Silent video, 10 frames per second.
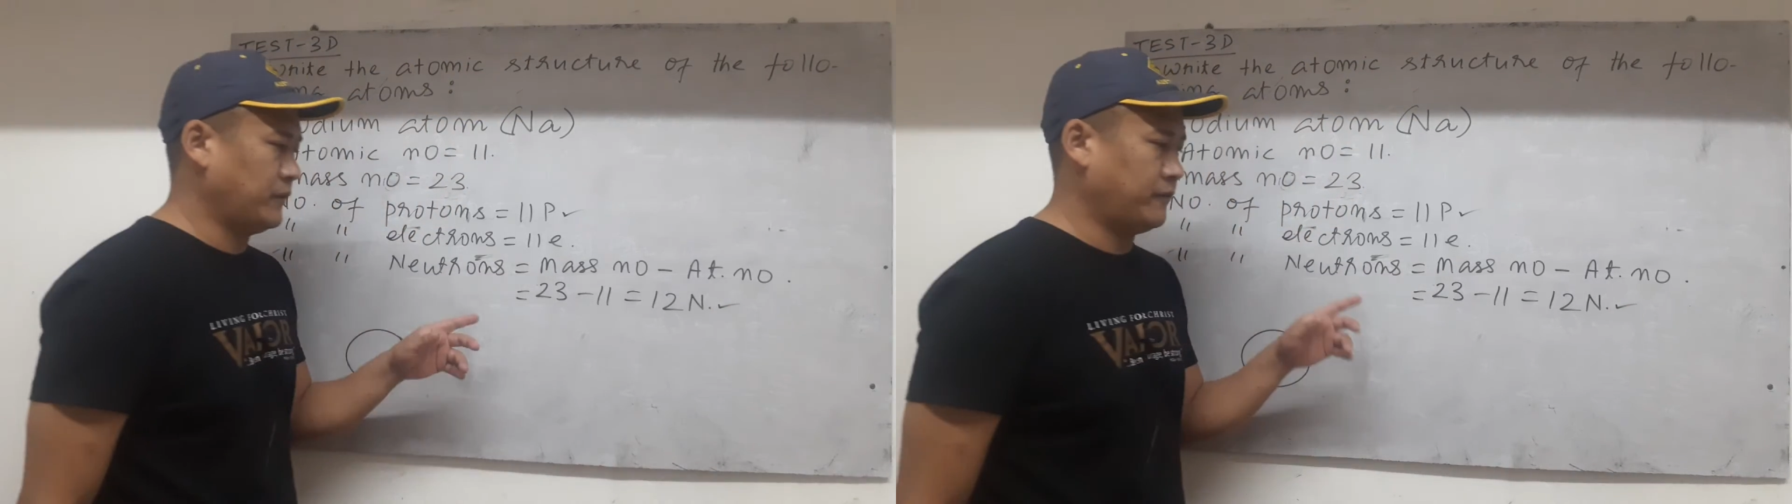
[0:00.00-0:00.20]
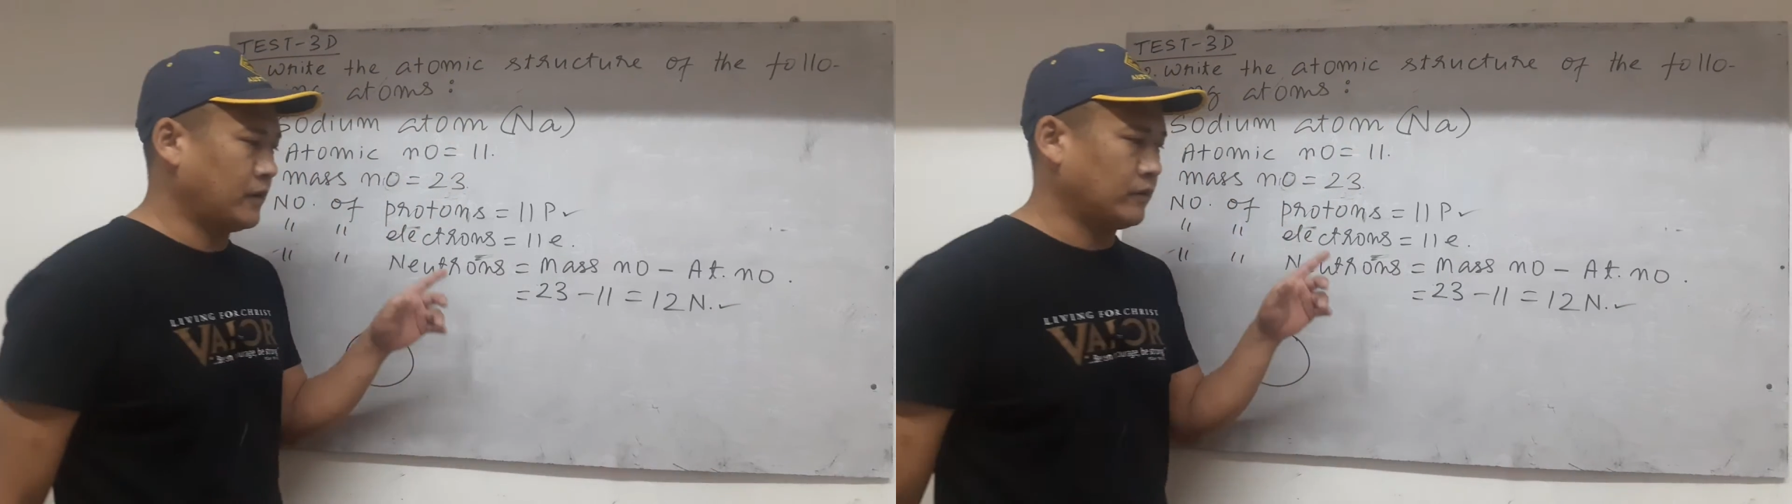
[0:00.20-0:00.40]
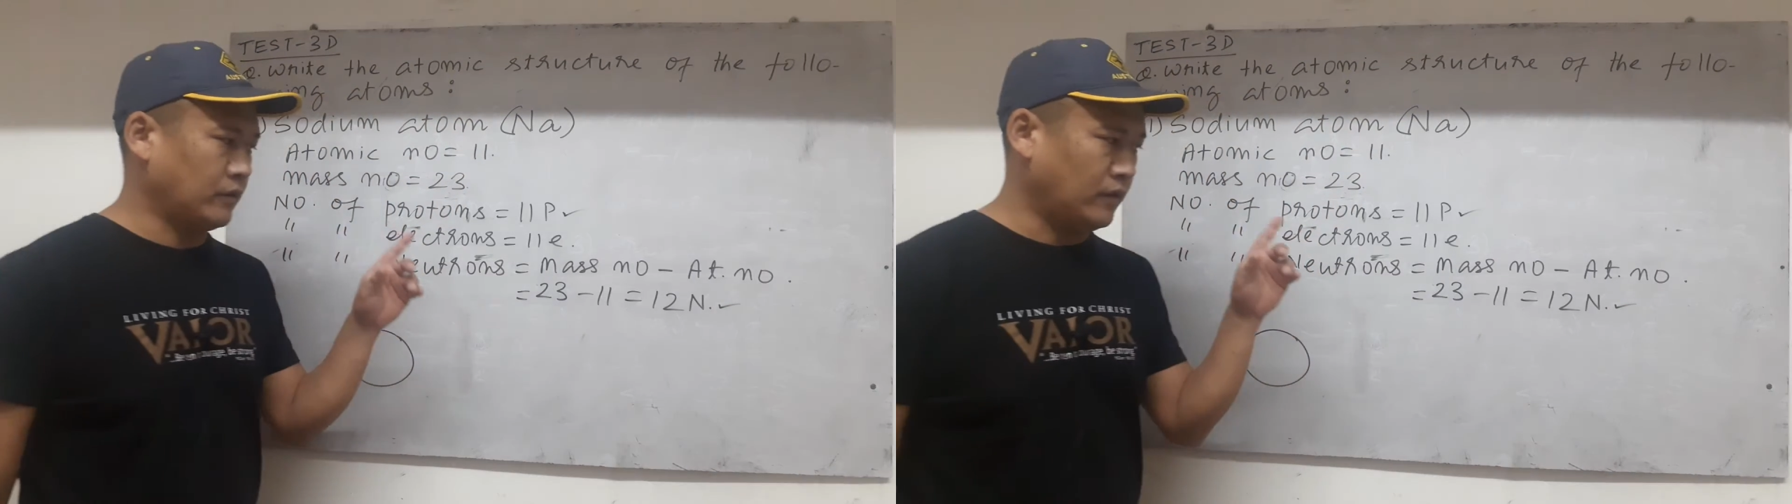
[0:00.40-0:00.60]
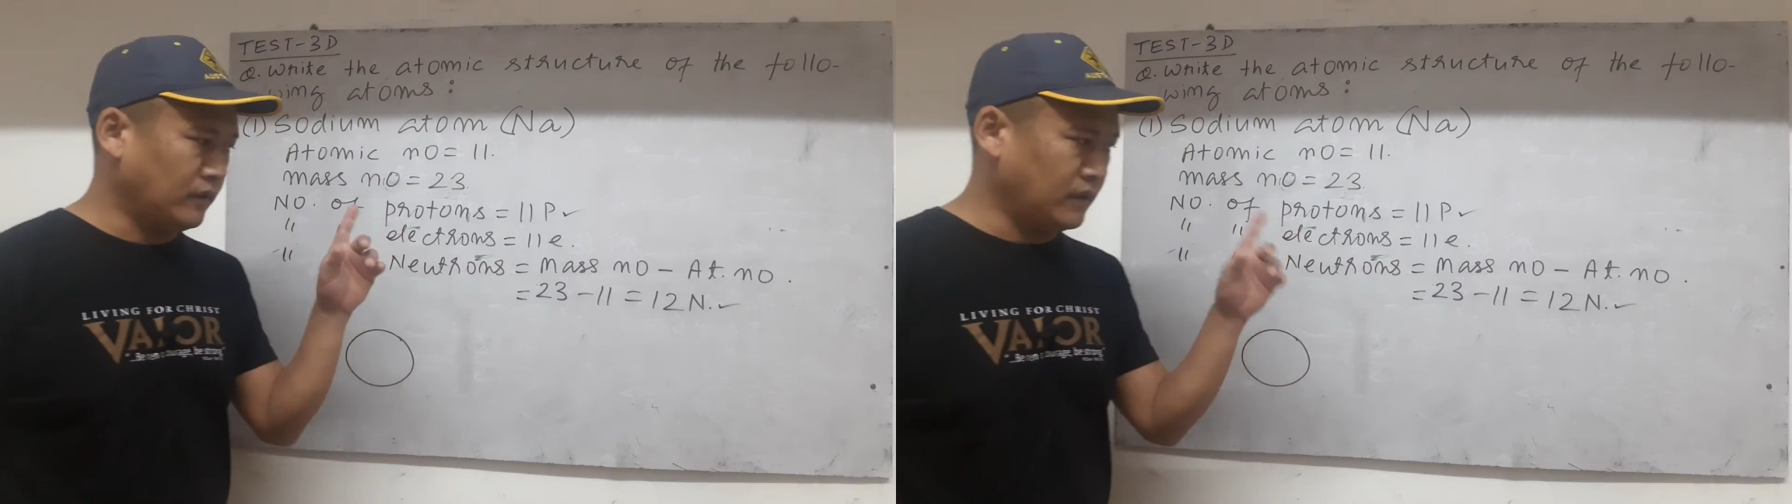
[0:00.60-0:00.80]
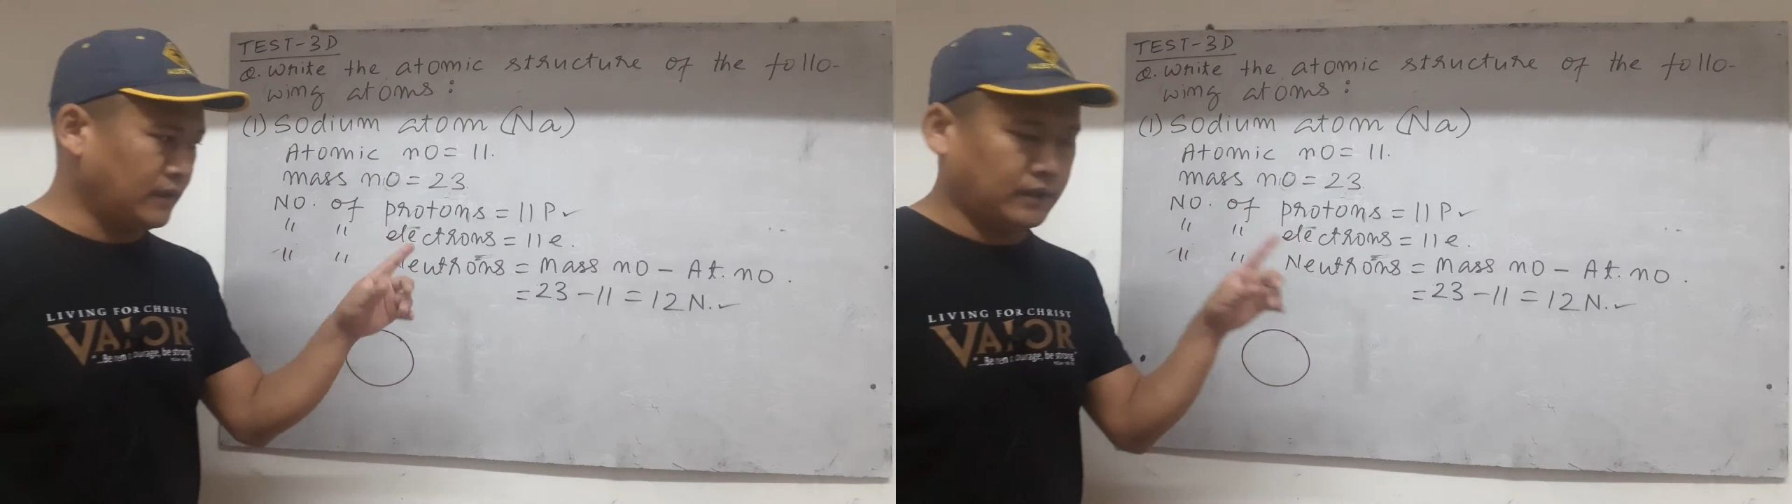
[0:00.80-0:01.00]
be found
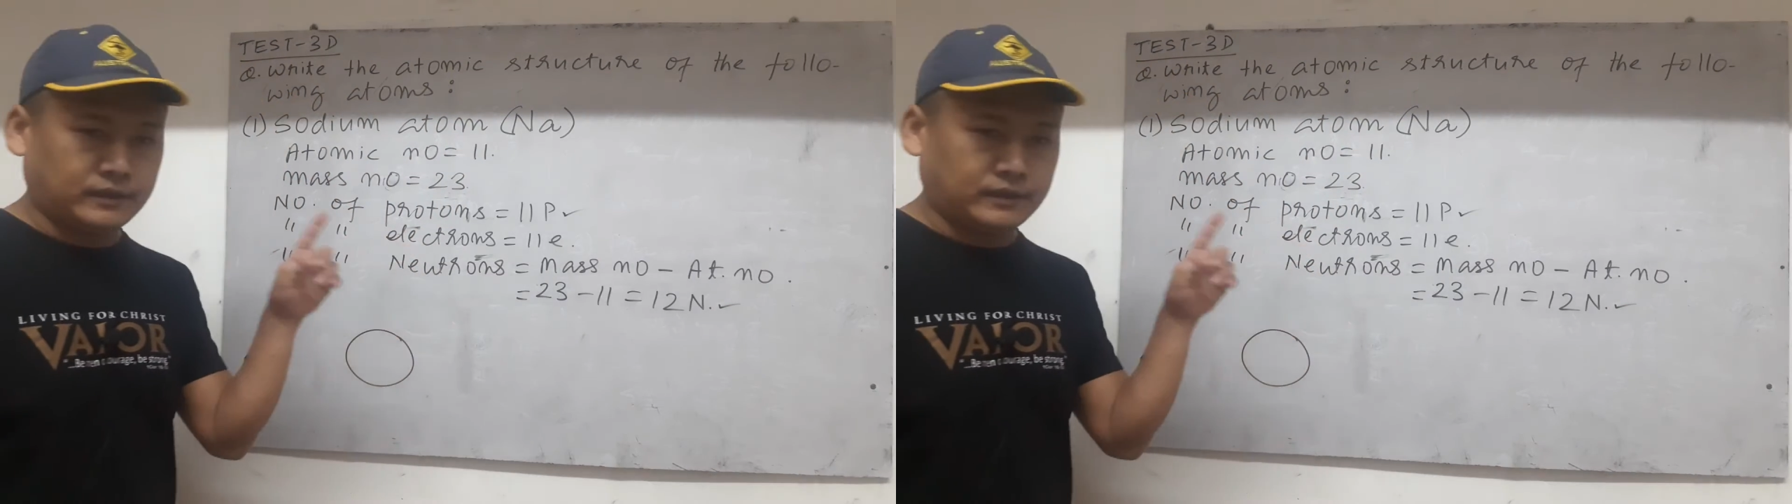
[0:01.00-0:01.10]
only